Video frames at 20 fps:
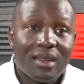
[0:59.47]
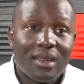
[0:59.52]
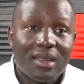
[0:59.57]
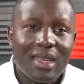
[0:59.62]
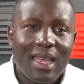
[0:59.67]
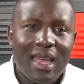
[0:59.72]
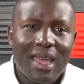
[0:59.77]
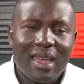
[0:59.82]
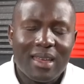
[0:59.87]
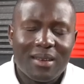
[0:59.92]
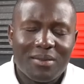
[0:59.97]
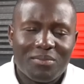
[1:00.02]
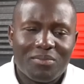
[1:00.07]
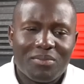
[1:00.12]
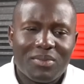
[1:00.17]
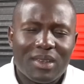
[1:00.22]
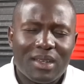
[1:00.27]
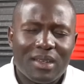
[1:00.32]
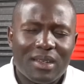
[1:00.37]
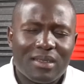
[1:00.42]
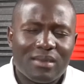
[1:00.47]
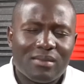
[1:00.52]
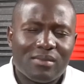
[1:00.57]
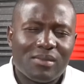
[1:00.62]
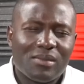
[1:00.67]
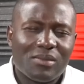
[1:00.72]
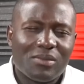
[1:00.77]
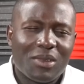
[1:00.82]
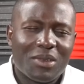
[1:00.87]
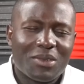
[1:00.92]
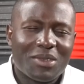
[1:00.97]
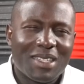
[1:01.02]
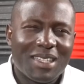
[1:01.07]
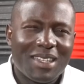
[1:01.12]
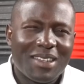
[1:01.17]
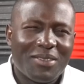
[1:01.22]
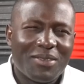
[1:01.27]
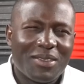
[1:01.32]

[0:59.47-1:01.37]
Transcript: Yeah. What was the